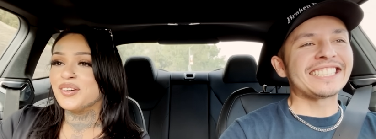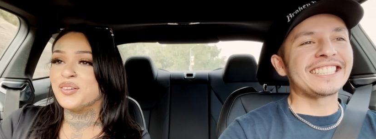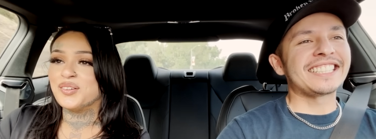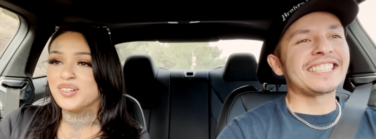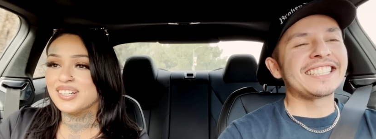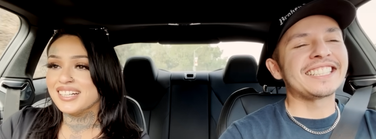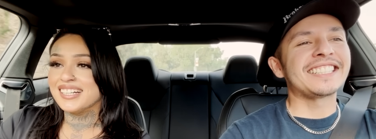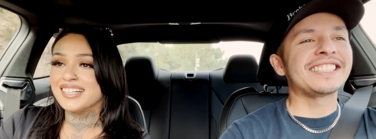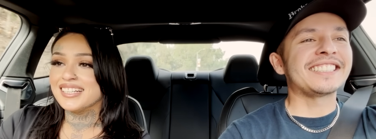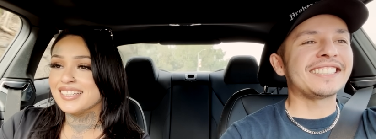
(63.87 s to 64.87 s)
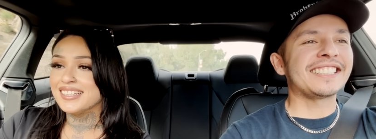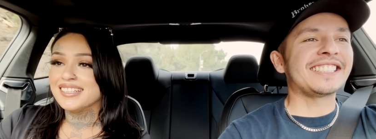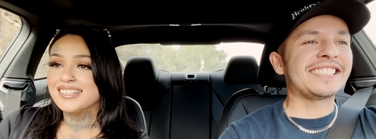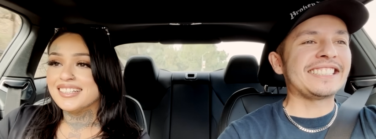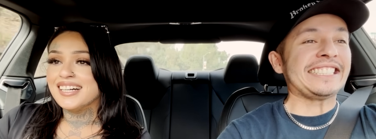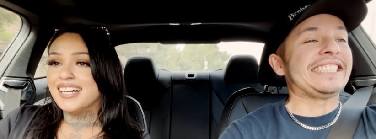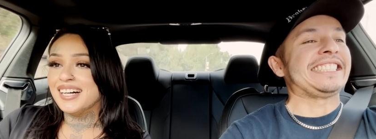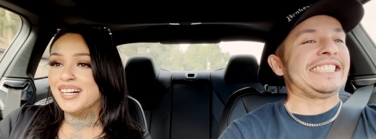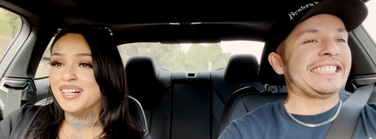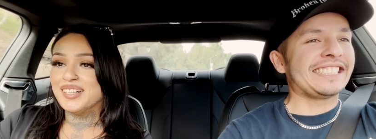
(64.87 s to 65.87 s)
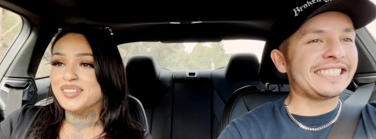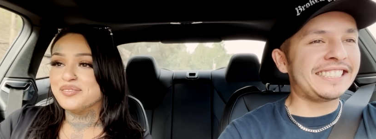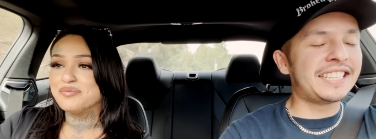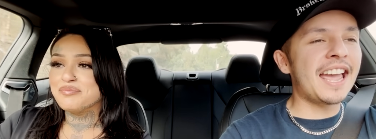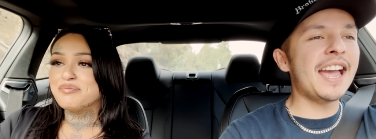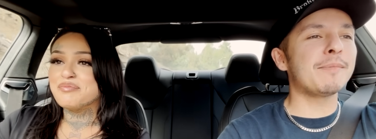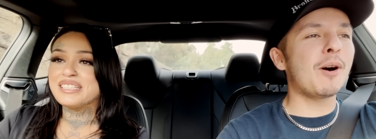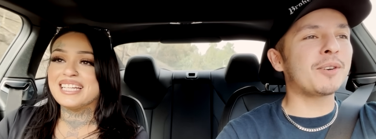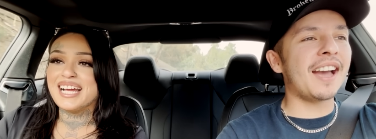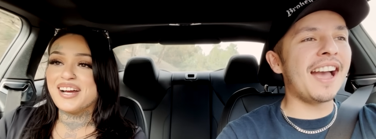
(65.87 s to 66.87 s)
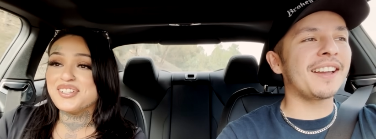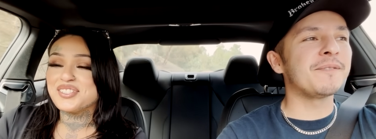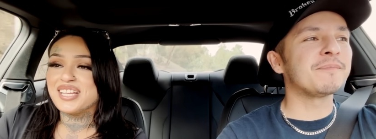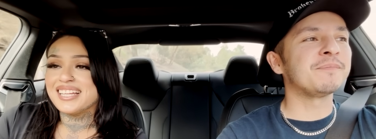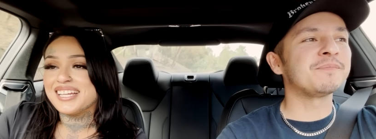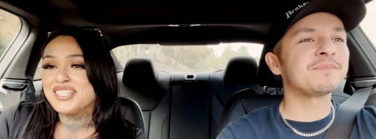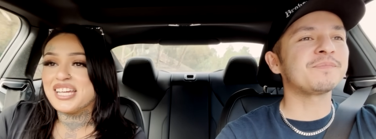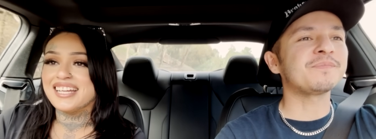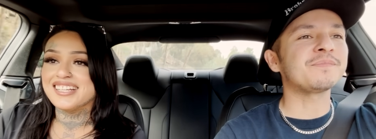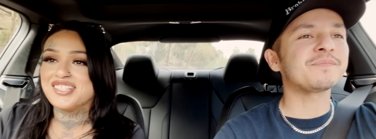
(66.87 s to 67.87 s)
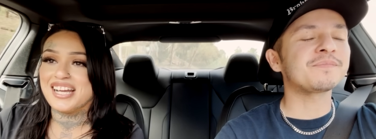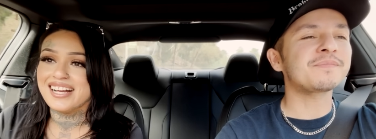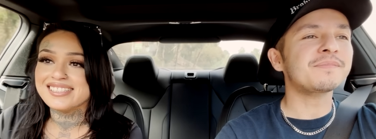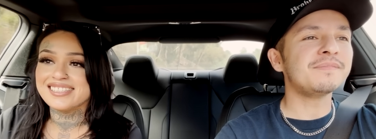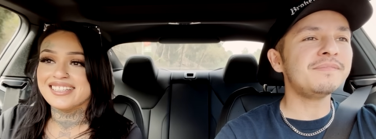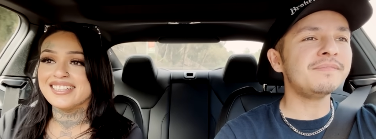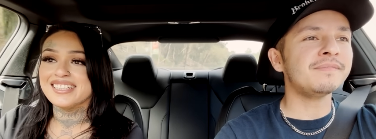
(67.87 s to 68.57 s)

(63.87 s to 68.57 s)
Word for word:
Speaker 1: Korn. Um, Damn. But okay. then I also like like Janet Jackson